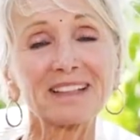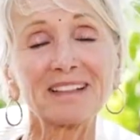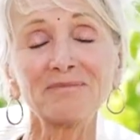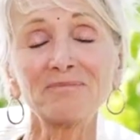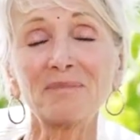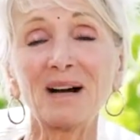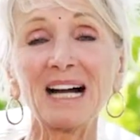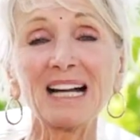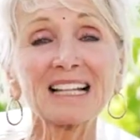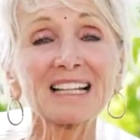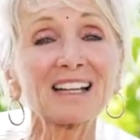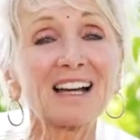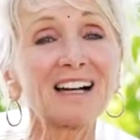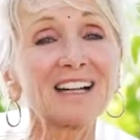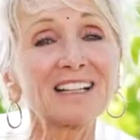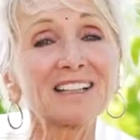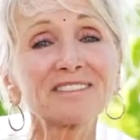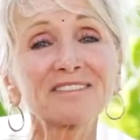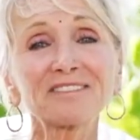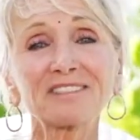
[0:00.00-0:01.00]
My
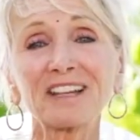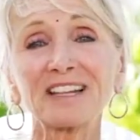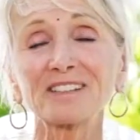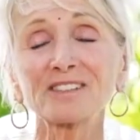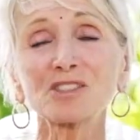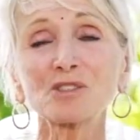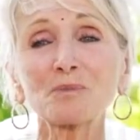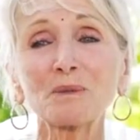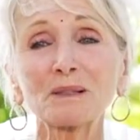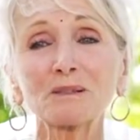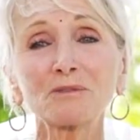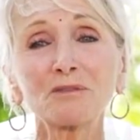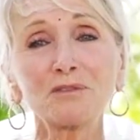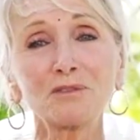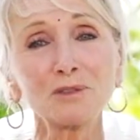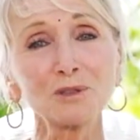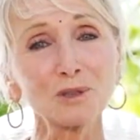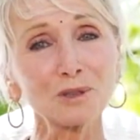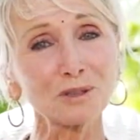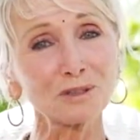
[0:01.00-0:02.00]
life has been
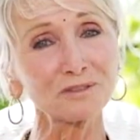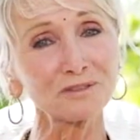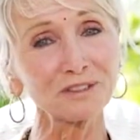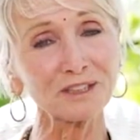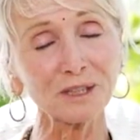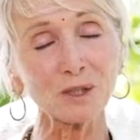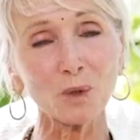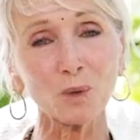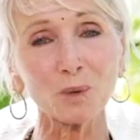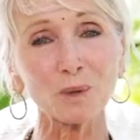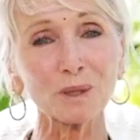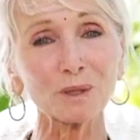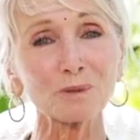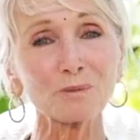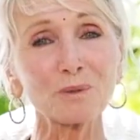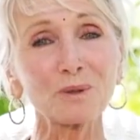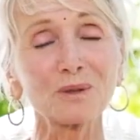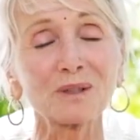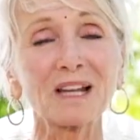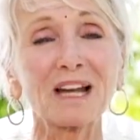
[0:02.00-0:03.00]
full of
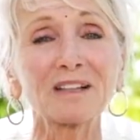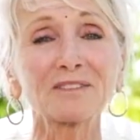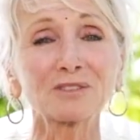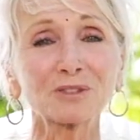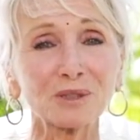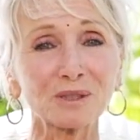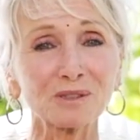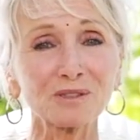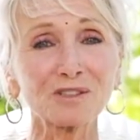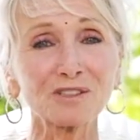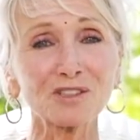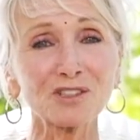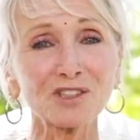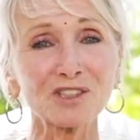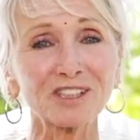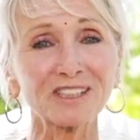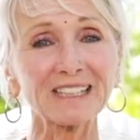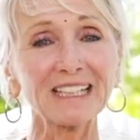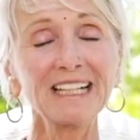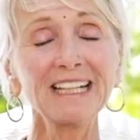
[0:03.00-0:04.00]
incredible life
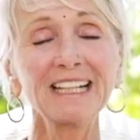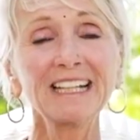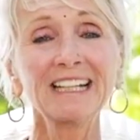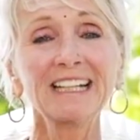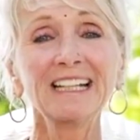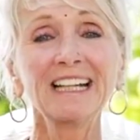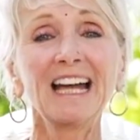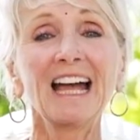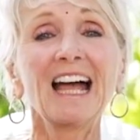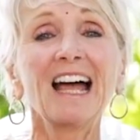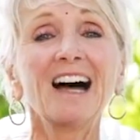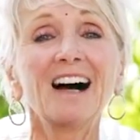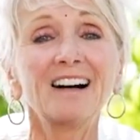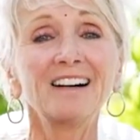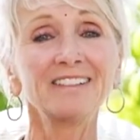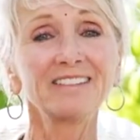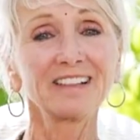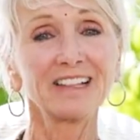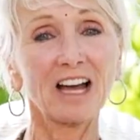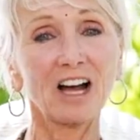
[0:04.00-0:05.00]
transition.
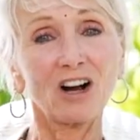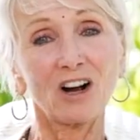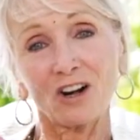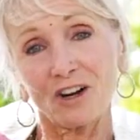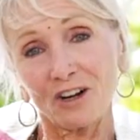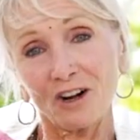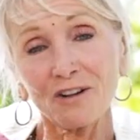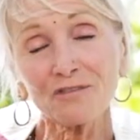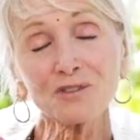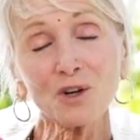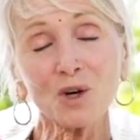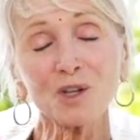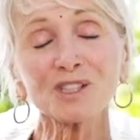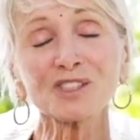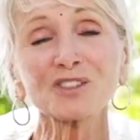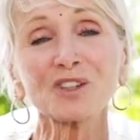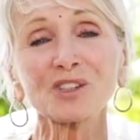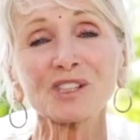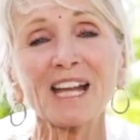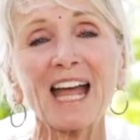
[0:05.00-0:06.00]
Of
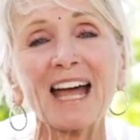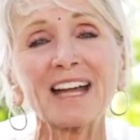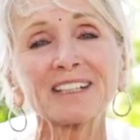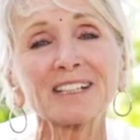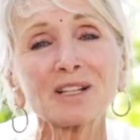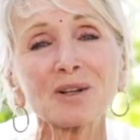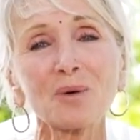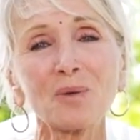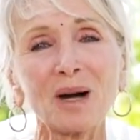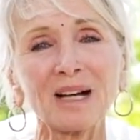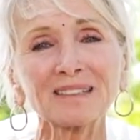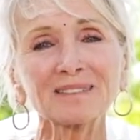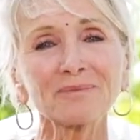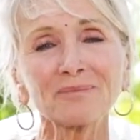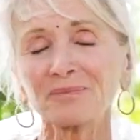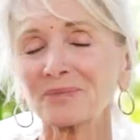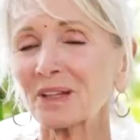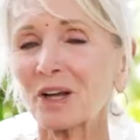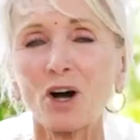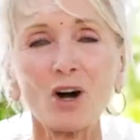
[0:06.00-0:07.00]
course, organic one.
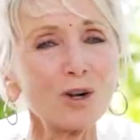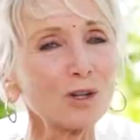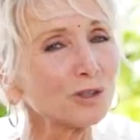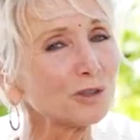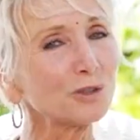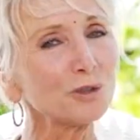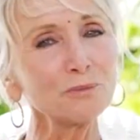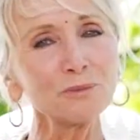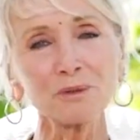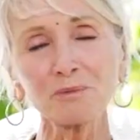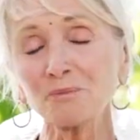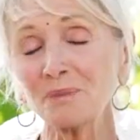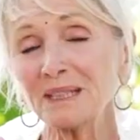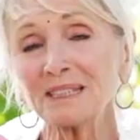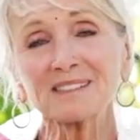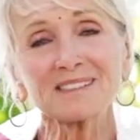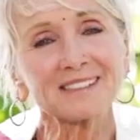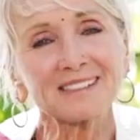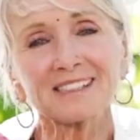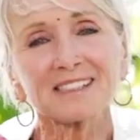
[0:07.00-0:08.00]
All human
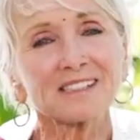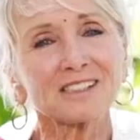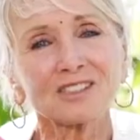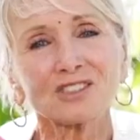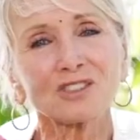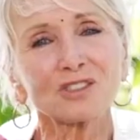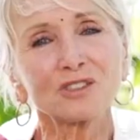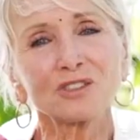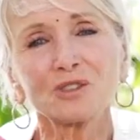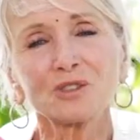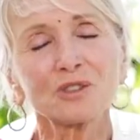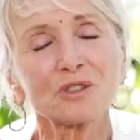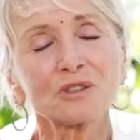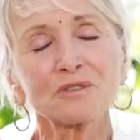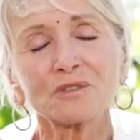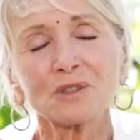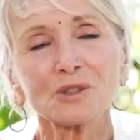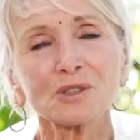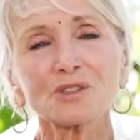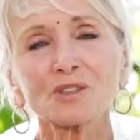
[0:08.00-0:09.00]
beings, this is a
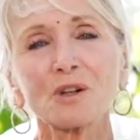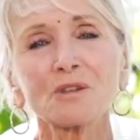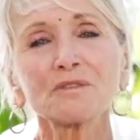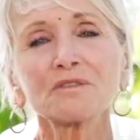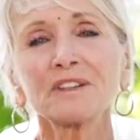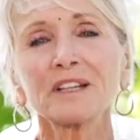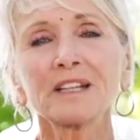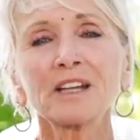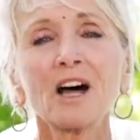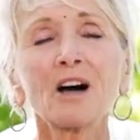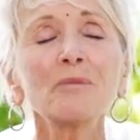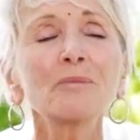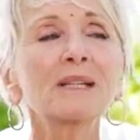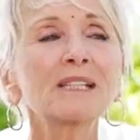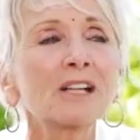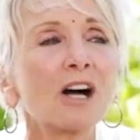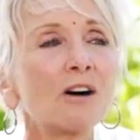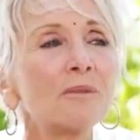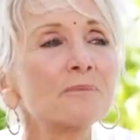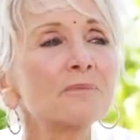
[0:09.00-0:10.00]
universal
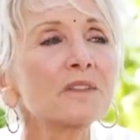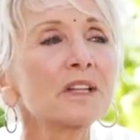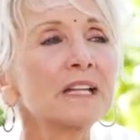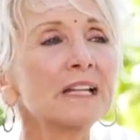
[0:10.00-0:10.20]
phenomenon,